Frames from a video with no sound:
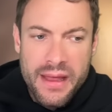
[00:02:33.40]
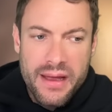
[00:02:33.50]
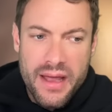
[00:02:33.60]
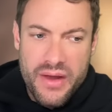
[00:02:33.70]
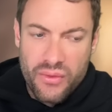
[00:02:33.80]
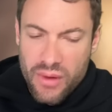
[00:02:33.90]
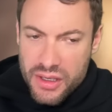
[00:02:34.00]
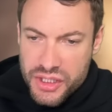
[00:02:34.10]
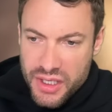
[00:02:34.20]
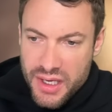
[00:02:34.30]
and
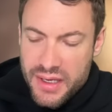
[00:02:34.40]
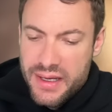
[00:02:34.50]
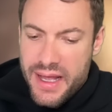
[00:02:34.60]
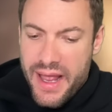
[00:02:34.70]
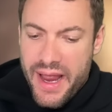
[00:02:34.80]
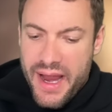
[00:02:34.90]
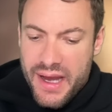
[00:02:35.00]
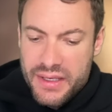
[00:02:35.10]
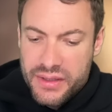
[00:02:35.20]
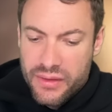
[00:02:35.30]
Russia
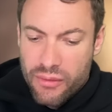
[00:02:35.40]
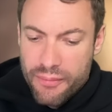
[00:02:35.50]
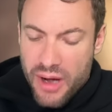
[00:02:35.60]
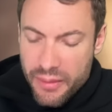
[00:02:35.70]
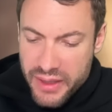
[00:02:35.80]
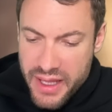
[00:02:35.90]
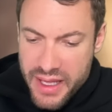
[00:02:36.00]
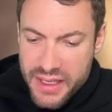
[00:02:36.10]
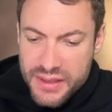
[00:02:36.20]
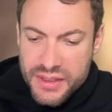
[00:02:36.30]
and
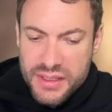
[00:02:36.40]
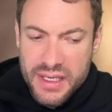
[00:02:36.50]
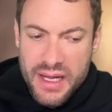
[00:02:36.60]
Republicans